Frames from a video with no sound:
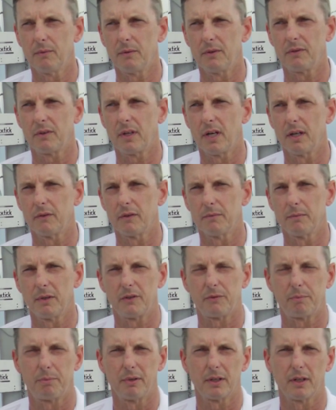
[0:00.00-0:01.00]
which cover
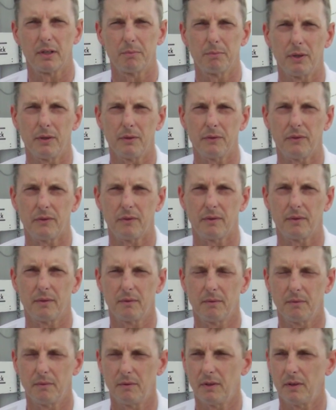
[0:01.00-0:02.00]
much bigger boats,
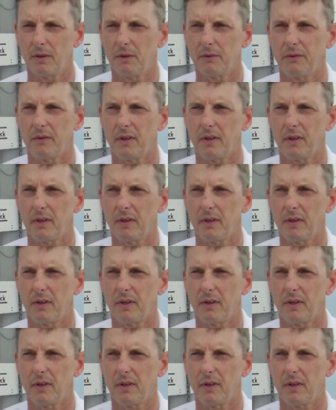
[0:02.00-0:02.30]
you know,